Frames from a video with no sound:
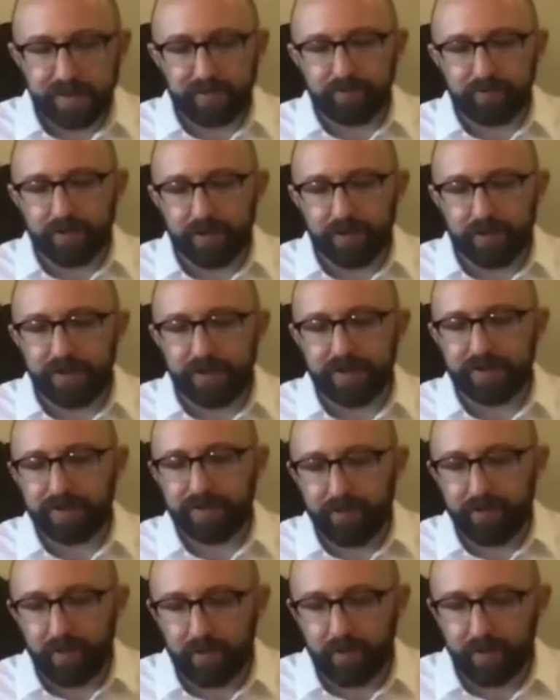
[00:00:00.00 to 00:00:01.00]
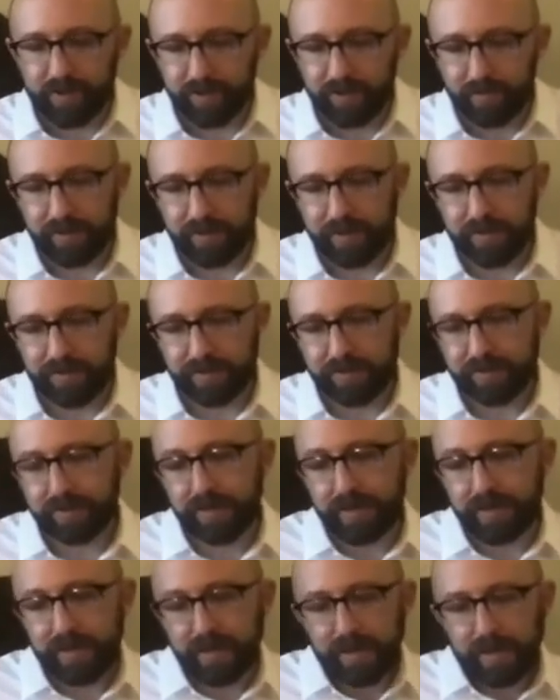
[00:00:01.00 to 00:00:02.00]
of goodness, of
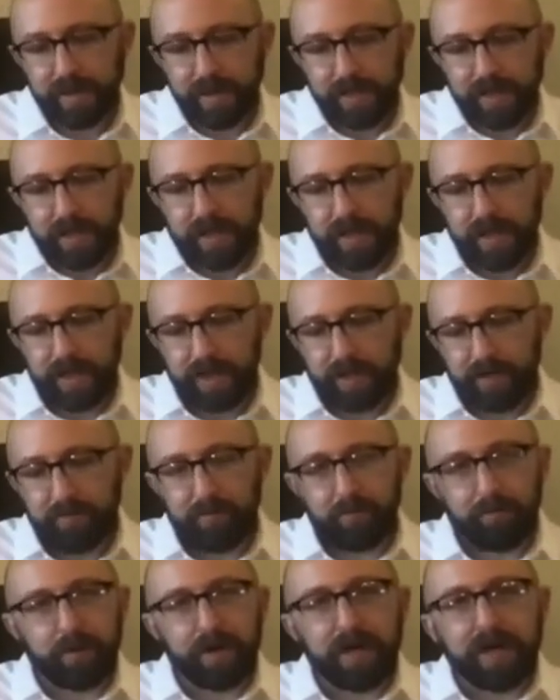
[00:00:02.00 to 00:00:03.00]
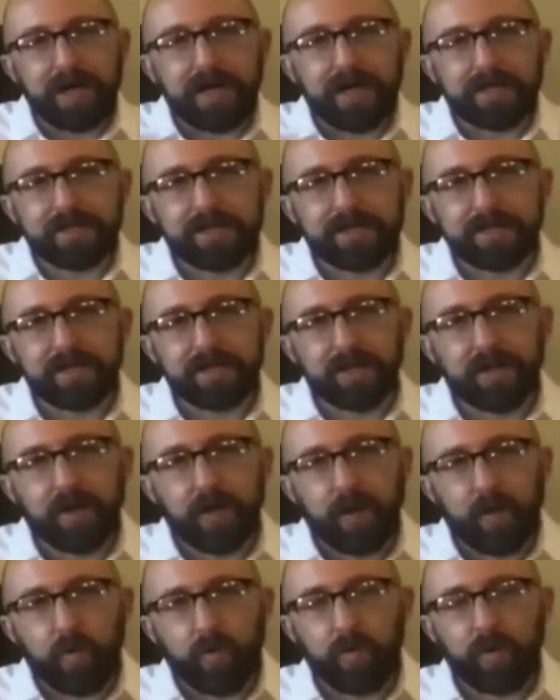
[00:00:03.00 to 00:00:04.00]
wholesomeness. Um, but
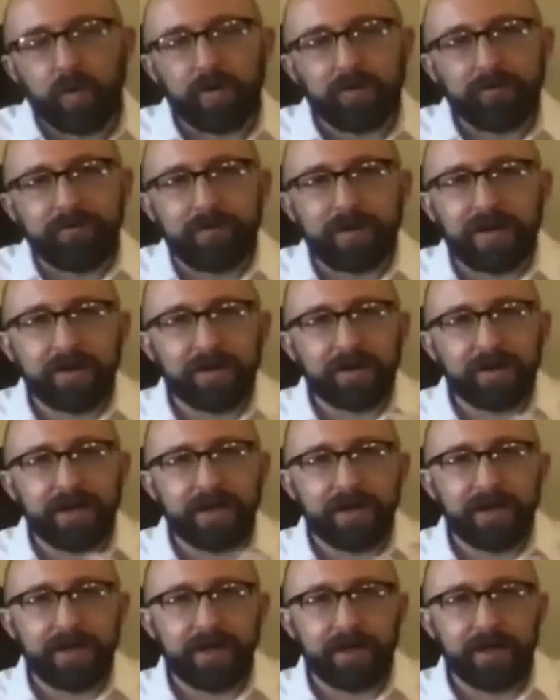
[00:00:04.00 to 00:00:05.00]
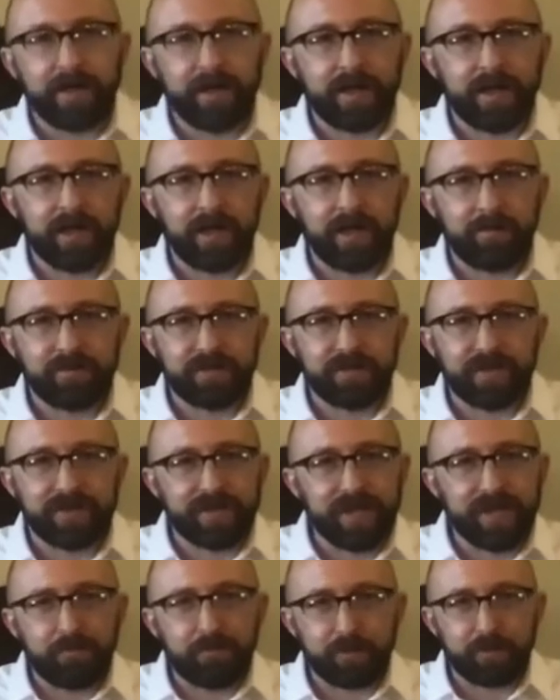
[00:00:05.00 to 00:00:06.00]
we're very um,
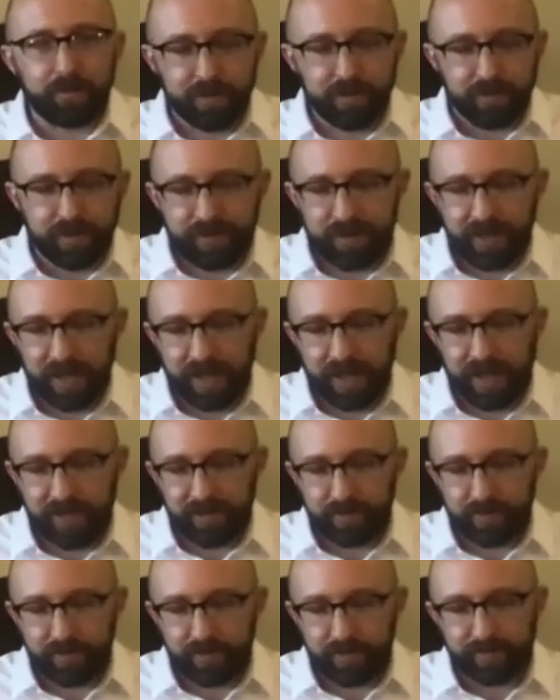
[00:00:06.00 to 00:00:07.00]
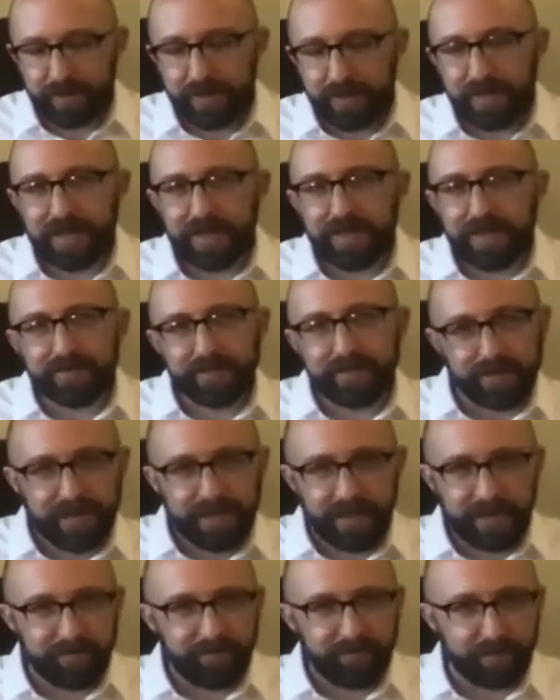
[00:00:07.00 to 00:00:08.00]
susceptible to change. We're very
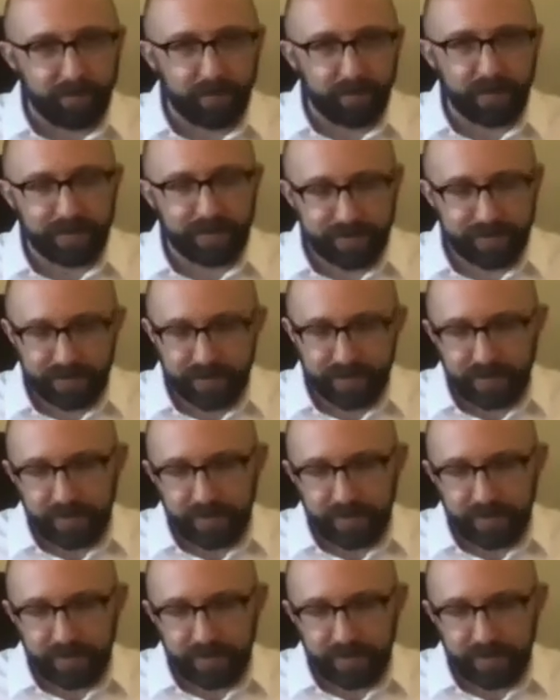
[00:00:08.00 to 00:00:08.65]
easily influenced.